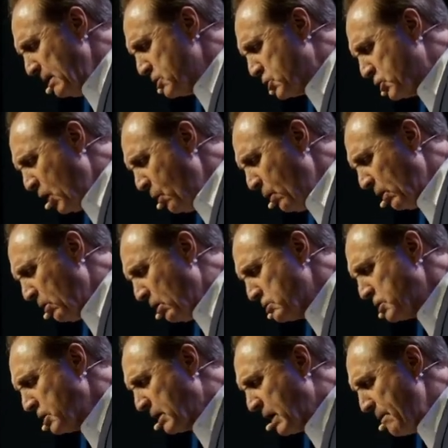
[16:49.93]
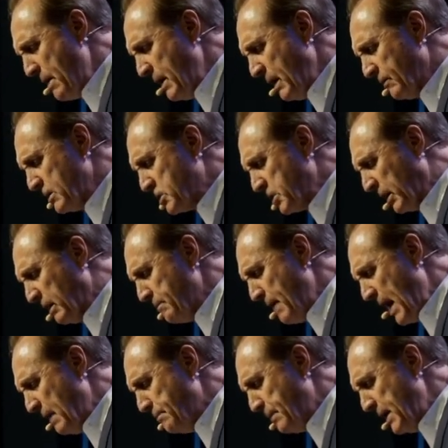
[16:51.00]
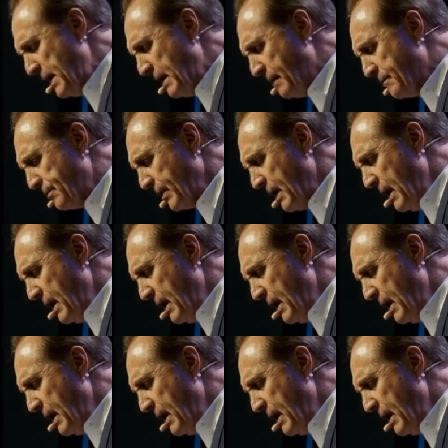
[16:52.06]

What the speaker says: So will also the coming of the Son of Man be.